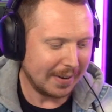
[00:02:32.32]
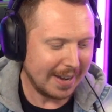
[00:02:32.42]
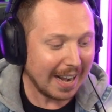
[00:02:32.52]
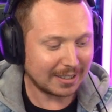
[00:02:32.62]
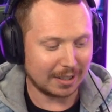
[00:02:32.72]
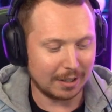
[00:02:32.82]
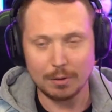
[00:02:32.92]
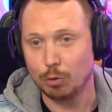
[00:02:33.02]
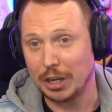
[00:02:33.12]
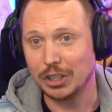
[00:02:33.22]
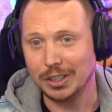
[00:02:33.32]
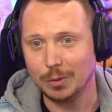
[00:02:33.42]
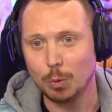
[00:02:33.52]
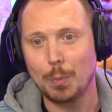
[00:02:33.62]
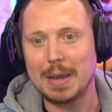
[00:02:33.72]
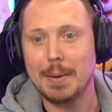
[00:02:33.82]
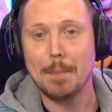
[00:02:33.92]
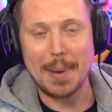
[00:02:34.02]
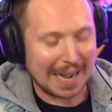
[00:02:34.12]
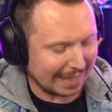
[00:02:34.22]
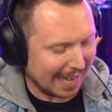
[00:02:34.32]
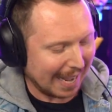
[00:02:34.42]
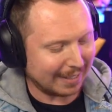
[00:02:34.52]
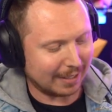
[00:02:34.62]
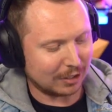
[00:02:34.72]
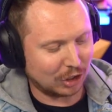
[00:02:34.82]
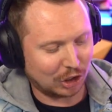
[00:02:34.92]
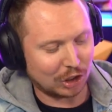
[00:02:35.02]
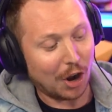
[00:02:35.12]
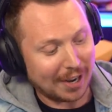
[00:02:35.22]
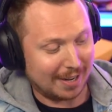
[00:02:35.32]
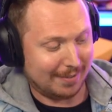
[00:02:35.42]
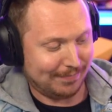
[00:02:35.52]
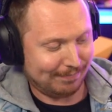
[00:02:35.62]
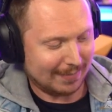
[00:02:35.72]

And the next region will be mainland China.